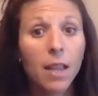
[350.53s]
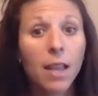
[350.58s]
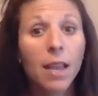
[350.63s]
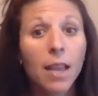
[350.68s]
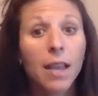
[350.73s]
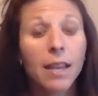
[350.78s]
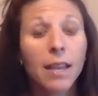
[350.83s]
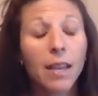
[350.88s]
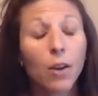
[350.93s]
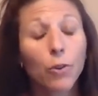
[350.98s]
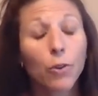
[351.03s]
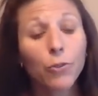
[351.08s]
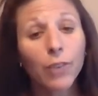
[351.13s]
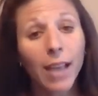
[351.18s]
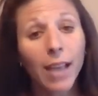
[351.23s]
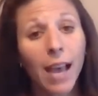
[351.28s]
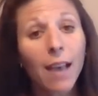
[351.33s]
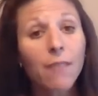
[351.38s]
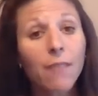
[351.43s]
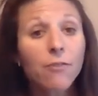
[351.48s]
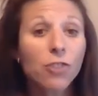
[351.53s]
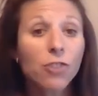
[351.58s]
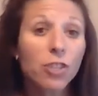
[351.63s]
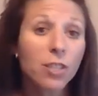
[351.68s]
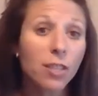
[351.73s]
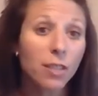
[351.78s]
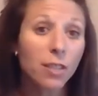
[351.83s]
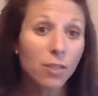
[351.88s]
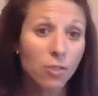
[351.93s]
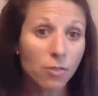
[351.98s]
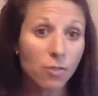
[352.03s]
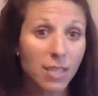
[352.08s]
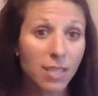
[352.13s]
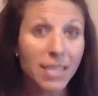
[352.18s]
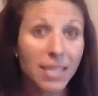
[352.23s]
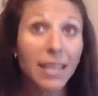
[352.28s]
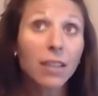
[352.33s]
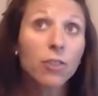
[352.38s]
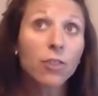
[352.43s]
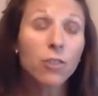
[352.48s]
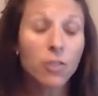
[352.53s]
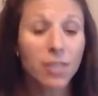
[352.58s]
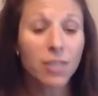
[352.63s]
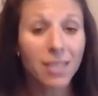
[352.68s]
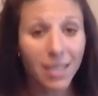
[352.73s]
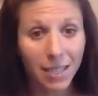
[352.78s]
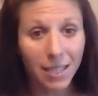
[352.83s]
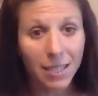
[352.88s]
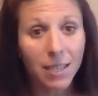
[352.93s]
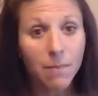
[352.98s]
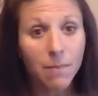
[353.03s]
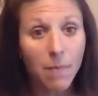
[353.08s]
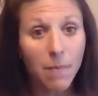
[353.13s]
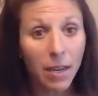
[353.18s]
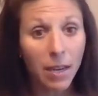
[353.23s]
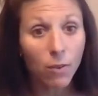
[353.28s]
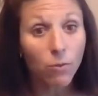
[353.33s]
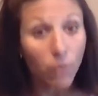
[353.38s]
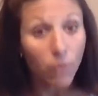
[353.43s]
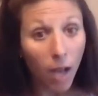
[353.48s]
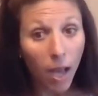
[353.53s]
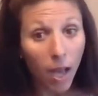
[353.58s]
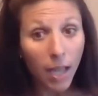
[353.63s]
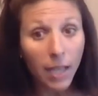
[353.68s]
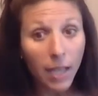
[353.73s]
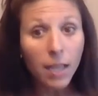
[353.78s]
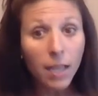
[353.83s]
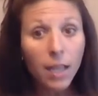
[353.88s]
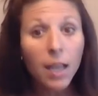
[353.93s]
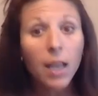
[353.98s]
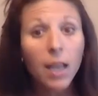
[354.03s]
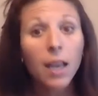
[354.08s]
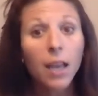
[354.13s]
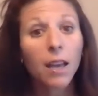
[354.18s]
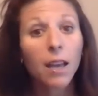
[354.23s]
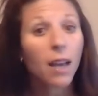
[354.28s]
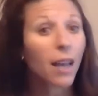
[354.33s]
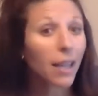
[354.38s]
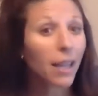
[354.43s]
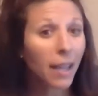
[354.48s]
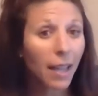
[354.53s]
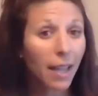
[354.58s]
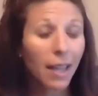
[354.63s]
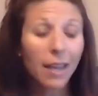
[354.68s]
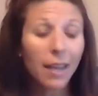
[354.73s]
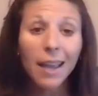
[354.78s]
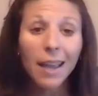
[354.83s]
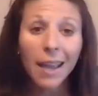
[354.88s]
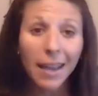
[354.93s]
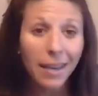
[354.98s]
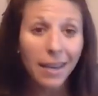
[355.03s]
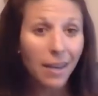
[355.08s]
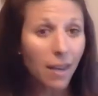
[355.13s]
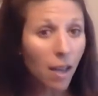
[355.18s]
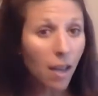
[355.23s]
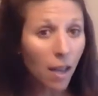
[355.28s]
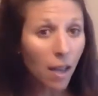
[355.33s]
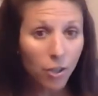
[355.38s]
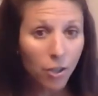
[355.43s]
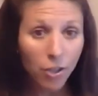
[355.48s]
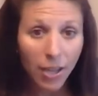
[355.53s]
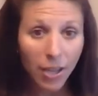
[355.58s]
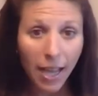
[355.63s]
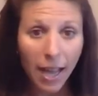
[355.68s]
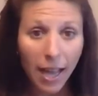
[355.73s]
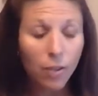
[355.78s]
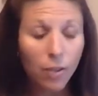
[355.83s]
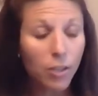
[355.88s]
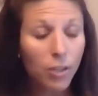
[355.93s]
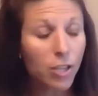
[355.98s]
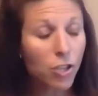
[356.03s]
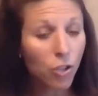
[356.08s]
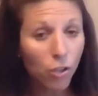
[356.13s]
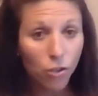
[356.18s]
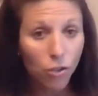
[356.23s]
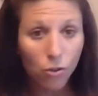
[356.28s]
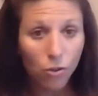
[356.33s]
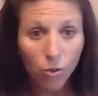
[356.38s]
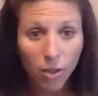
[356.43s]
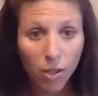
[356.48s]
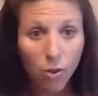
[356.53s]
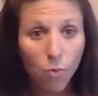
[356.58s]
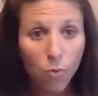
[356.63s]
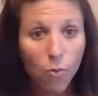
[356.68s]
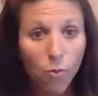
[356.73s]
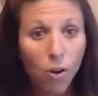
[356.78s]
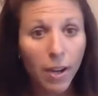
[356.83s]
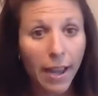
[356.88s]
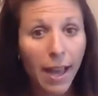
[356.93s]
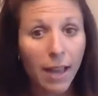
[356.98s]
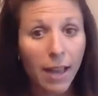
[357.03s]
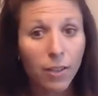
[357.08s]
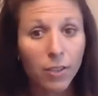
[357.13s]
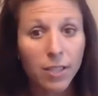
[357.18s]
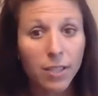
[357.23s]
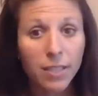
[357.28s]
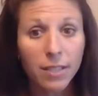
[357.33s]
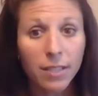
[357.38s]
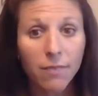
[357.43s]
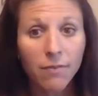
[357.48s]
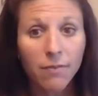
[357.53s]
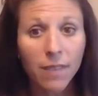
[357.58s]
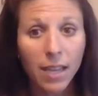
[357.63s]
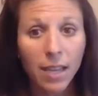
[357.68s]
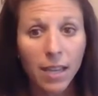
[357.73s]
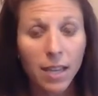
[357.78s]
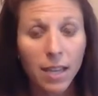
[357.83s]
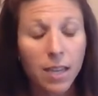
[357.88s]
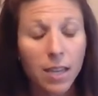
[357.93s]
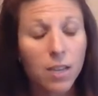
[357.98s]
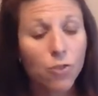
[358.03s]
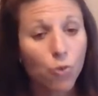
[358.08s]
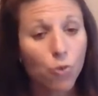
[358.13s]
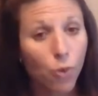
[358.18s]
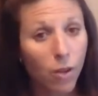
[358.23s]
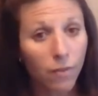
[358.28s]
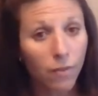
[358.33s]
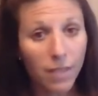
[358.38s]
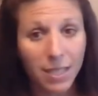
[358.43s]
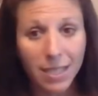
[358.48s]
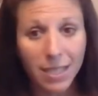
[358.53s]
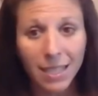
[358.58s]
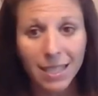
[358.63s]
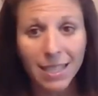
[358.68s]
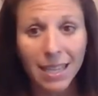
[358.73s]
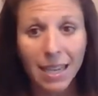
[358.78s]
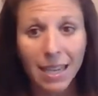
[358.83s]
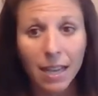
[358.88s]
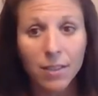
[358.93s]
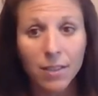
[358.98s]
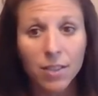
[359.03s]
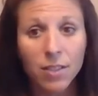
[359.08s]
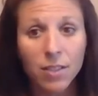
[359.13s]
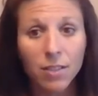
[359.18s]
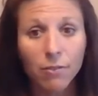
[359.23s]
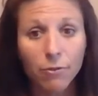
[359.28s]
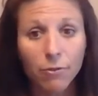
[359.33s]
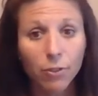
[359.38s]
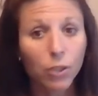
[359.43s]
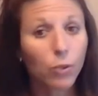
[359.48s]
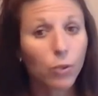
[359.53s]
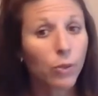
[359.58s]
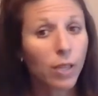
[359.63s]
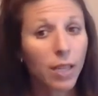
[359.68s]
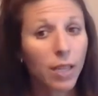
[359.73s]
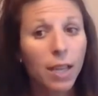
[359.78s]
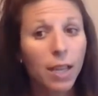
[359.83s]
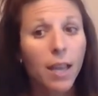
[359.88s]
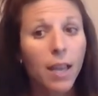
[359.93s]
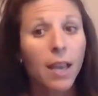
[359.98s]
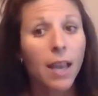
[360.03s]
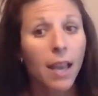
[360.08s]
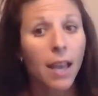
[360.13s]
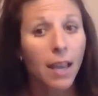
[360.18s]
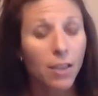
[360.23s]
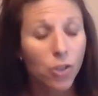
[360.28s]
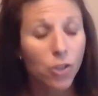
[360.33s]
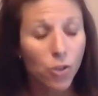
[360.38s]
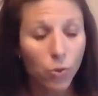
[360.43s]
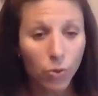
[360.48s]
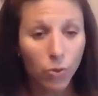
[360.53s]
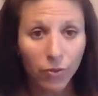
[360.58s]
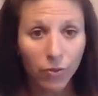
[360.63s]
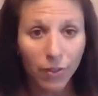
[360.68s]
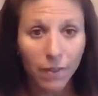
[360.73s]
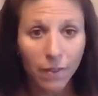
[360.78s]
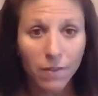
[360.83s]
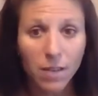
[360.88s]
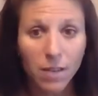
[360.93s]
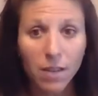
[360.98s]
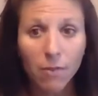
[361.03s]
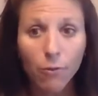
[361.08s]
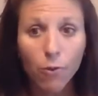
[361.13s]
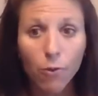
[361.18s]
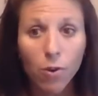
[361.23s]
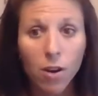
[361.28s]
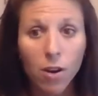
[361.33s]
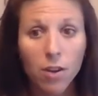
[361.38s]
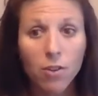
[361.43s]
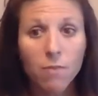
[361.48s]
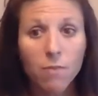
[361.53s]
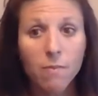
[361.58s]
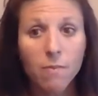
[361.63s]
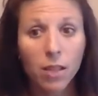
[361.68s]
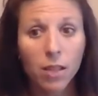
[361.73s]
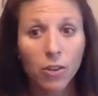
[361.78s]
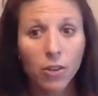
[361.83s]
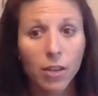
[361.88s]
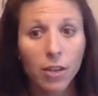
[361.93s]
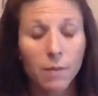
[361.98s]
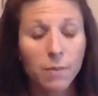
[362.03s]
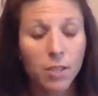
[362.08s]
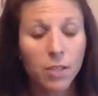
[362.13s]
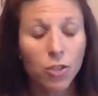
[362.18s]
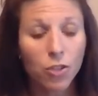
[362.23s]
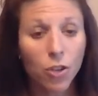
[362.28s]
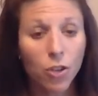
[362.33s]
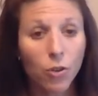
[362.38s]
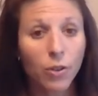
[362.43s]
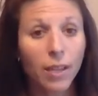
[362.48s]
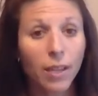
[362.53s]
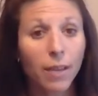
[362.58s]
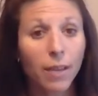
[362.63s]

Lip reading: Now, if we have just a standard 60-minute run, again, 80, 100 calories. You can do a little more calories if needed, 12 to 16 ounces of fluid, and 250 to 400 milligrams of sodium